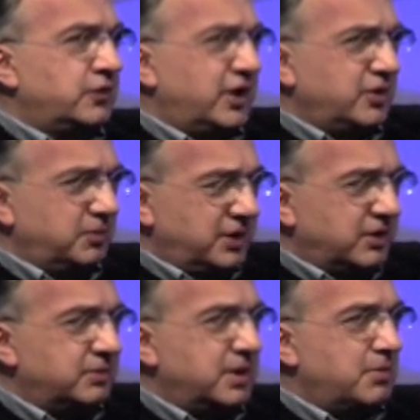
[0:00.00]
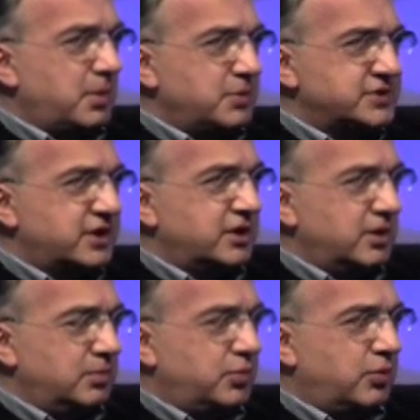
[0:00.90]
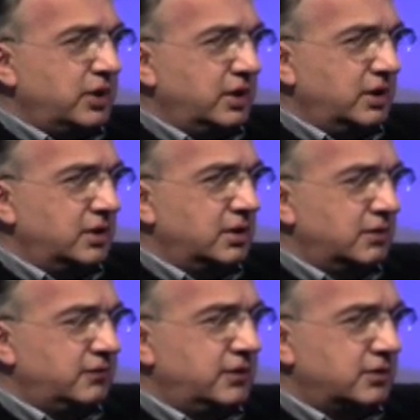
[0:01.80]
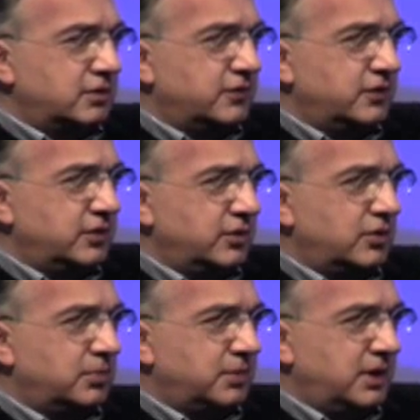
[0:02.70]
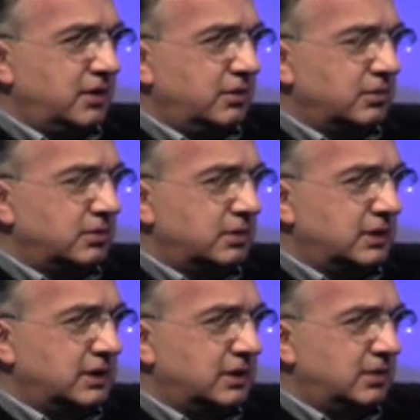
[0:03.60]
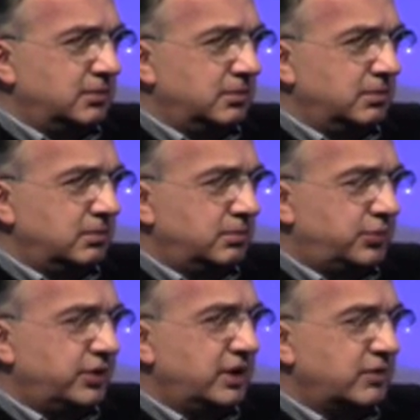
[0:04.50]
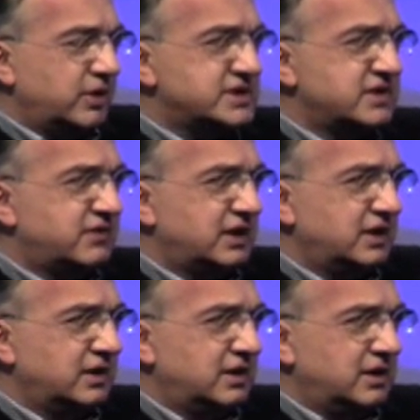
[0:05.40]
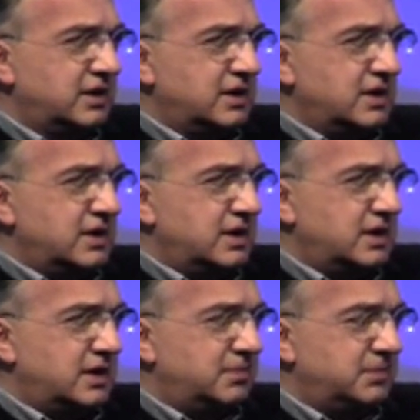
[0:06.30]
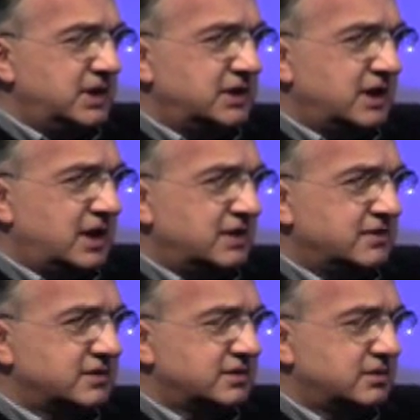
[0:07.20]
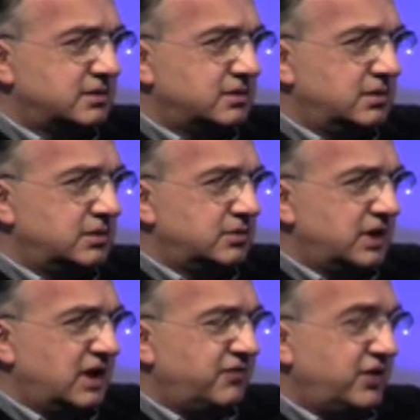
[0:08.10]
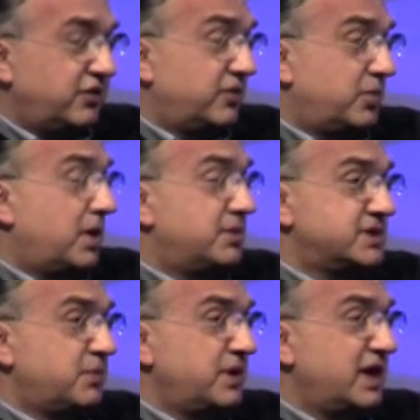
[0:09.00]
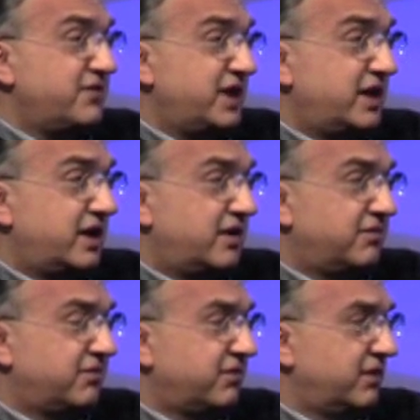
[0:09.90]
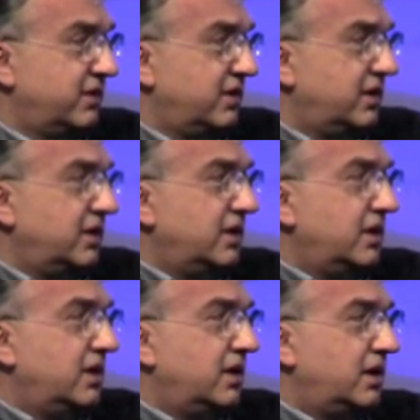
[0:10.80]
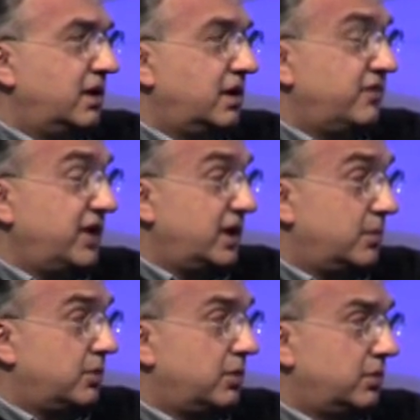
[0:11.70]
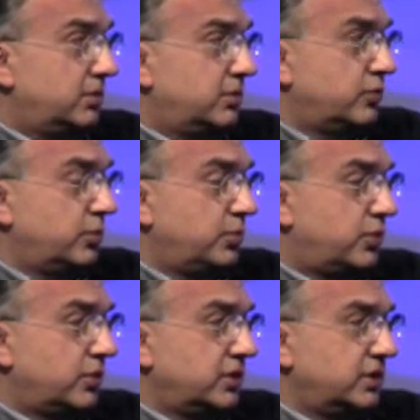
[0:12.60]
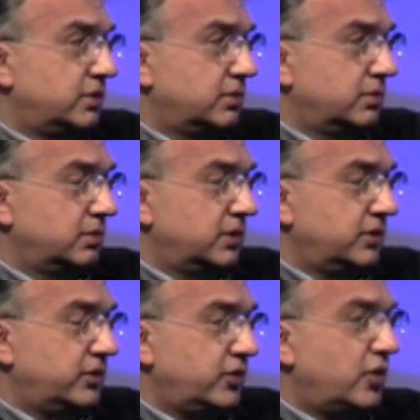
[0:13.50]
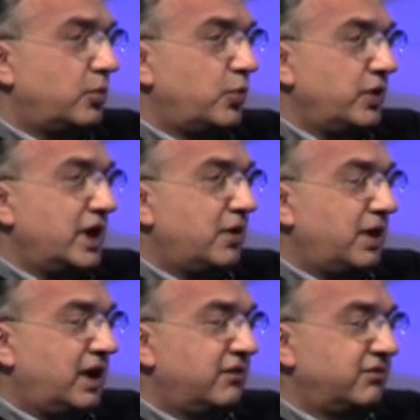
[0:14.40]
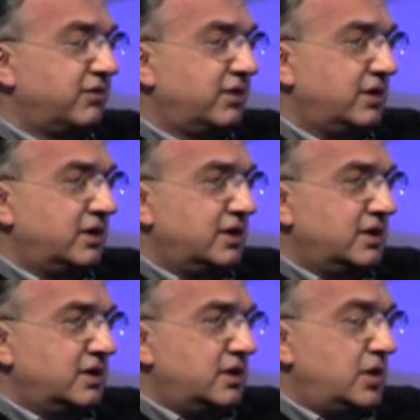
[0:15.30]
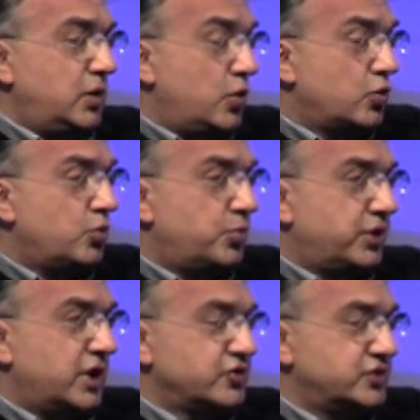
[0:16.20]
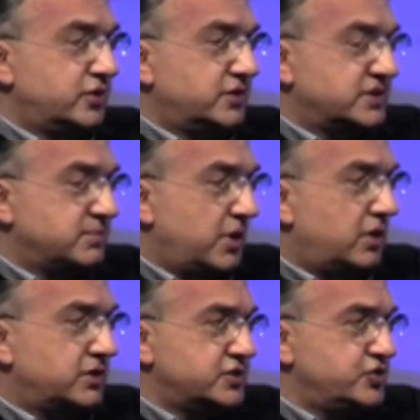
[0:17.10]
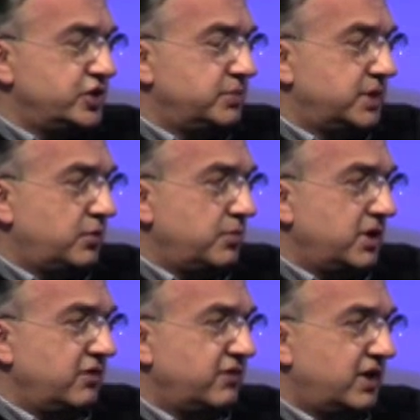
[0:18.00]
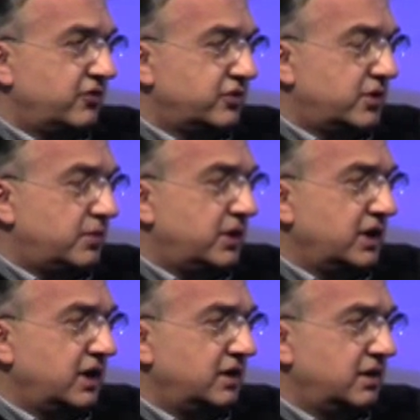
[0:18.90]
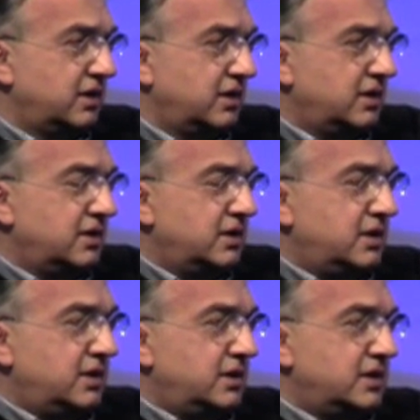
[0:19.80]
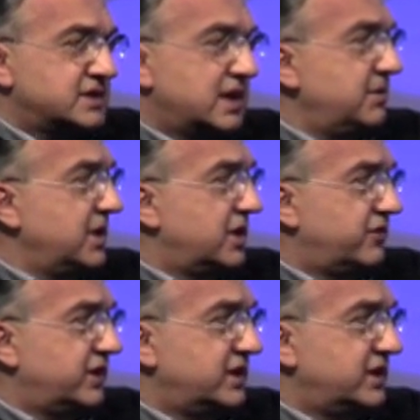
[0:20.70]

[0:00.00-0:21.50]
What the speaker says: We're starting to build them there, but we started importing vehicles into Europe now pretty aggressively in the last 2.5 years. The problem is that we haven't had enough available import into Europe. We now have local production of the smallest Jeep that we manufacture, the Renegade, that's coming out of an